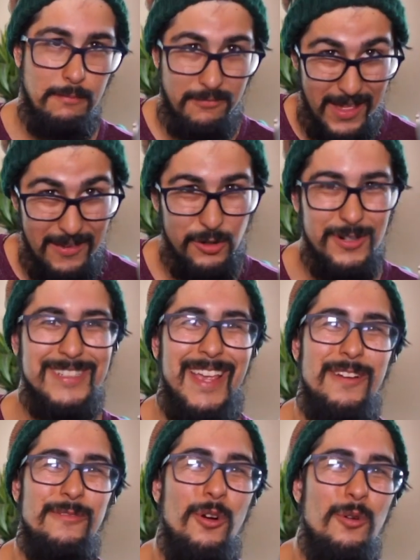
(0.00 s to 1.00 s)
flavors
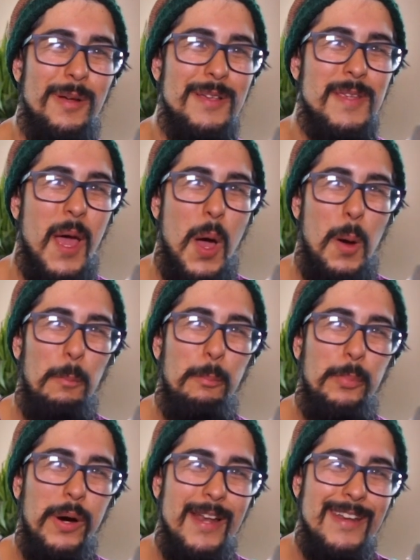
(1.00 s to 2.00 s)
and aromas,
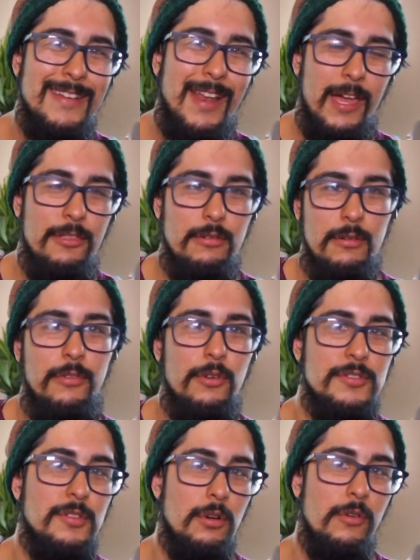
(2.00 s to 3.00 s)
but neither of
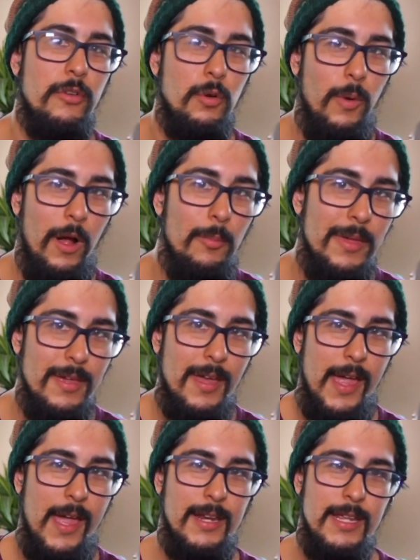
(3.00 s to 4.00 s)
those are
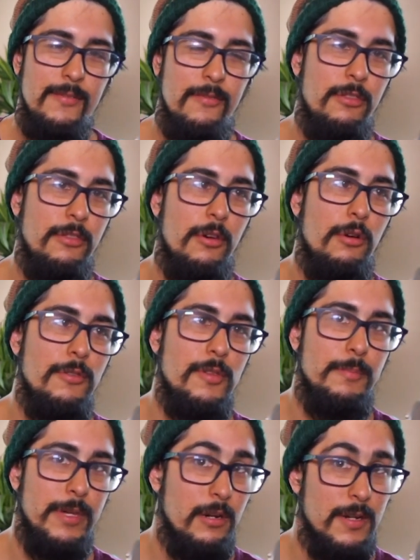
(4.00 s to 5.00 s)
overwhelming. And even though
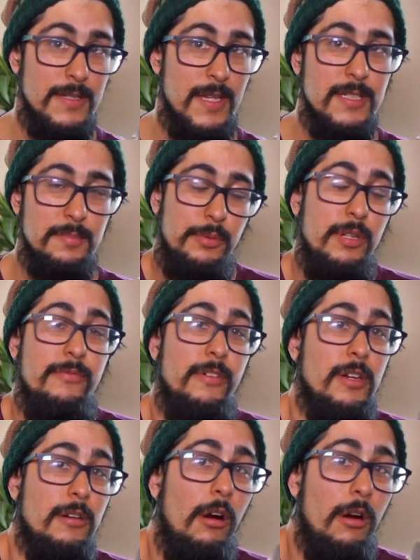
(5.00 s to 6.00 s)
the bitterness hits pretty
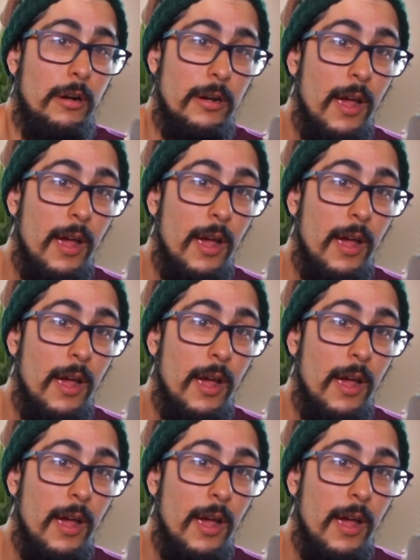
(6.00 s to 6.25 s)
fucking hard,